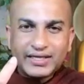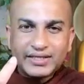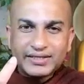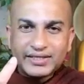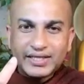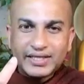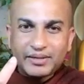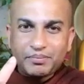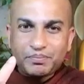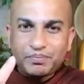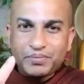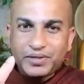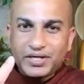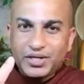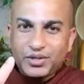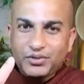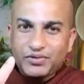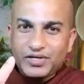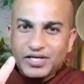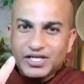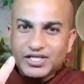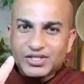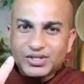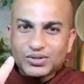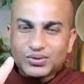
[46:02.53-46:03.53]
the
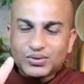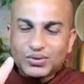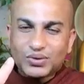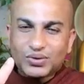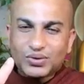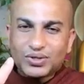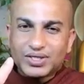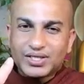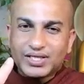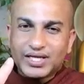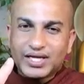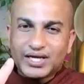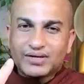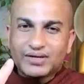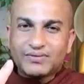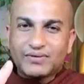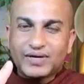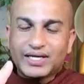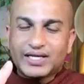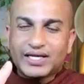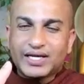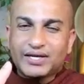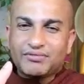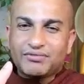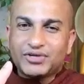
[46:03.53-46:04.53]
previous thought that
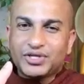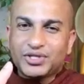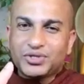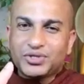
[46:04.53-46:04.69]
whatever